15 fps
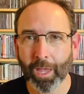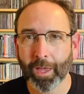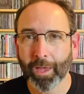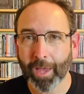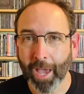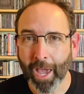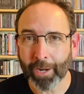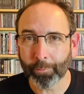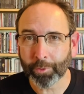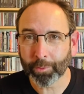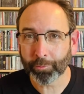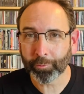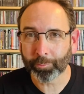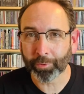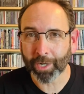Had it when it
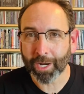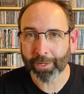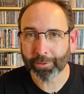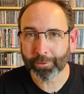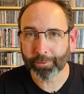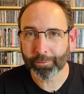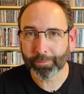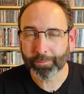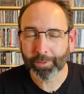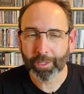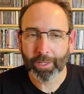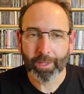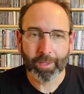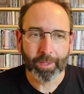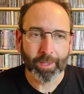was brand new
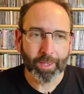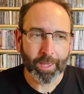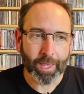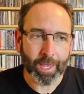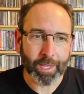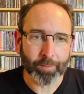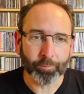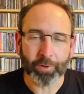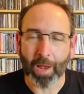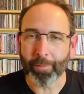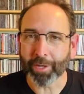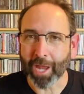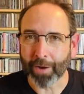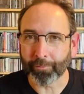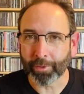and probably
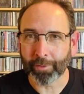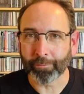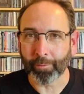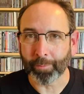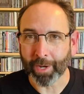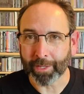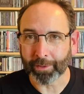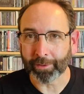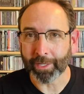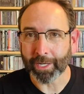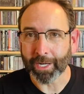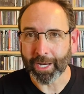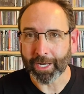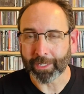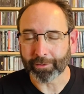got rid of it by the late
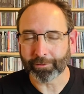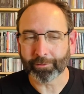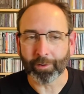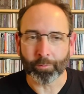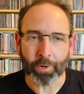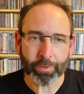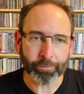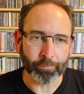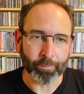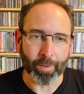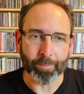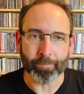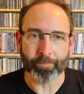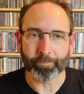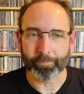80s. I went through
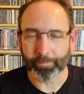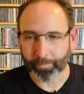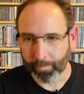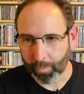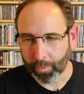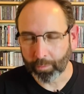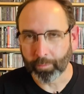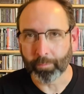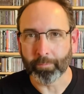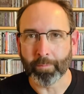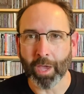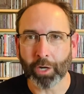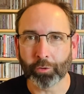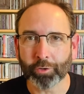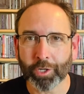my
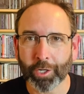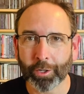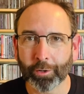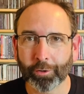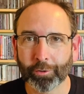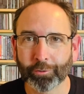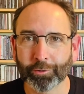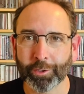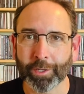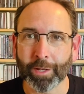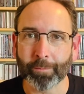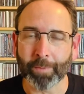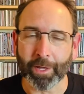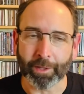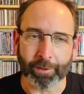metal years and
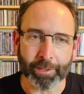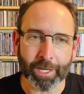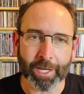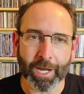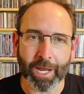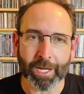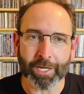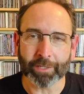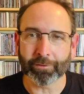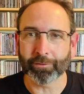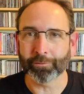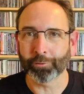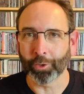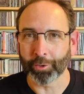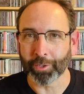then by the late
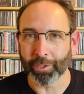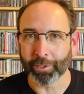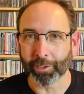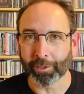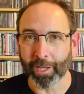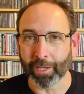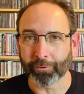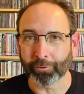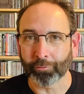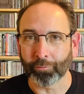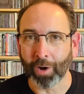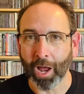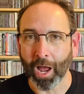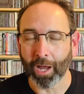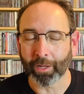80s turned into classic
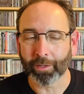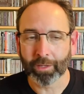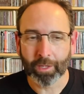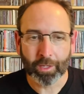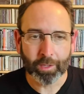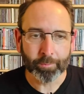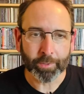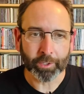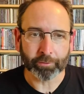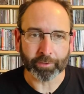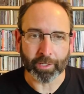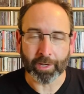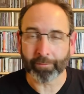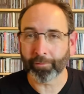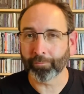rock because I
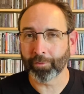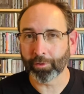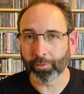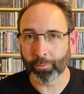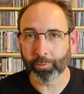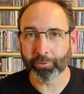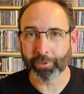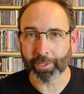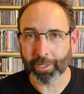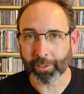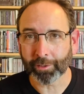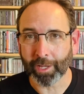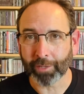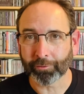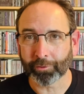never really was into
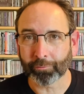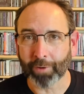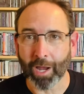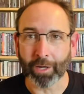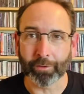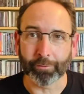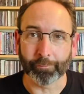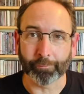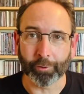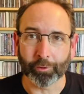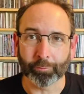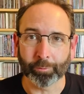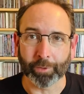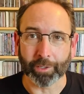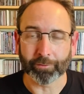classic rock in the
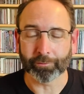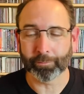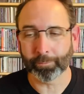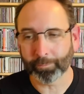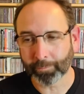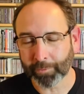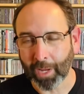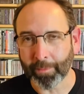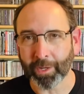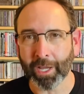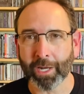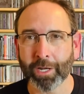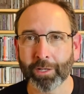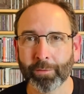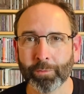first place. The time I
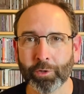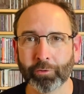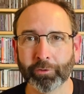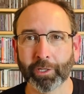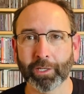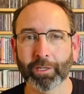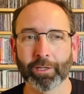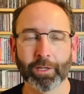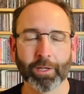got into music,